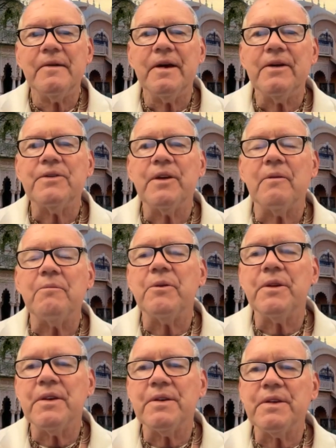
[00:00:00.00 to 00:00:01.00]
He stopped
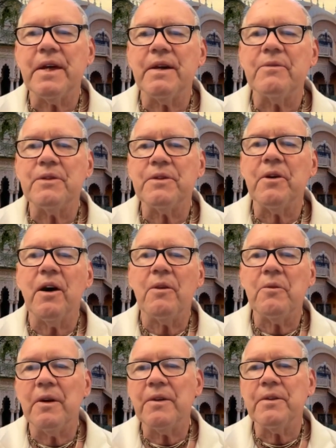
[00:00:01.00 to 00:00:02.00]
pulling his leg, which the croc
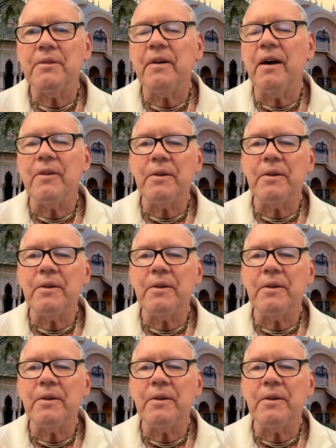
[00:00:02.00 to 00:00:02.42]
wanted to devour,